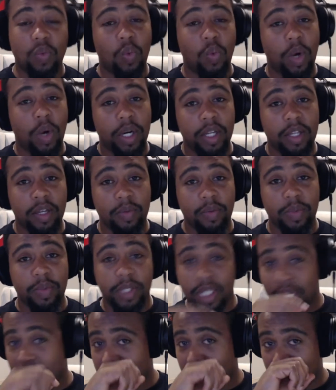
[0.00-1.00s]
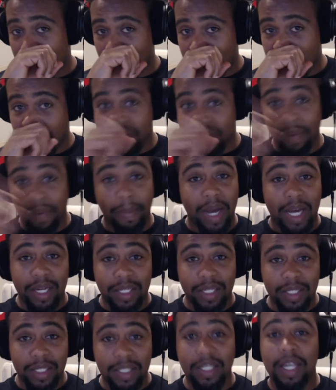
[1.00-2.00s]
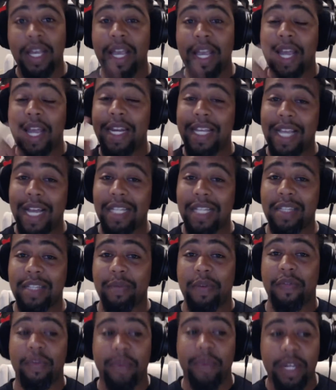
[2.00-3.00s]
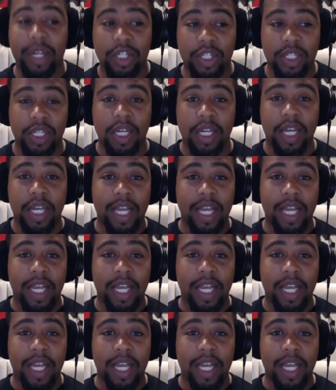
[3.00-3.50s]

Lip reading: One of them was a history of the mines, and he got some information.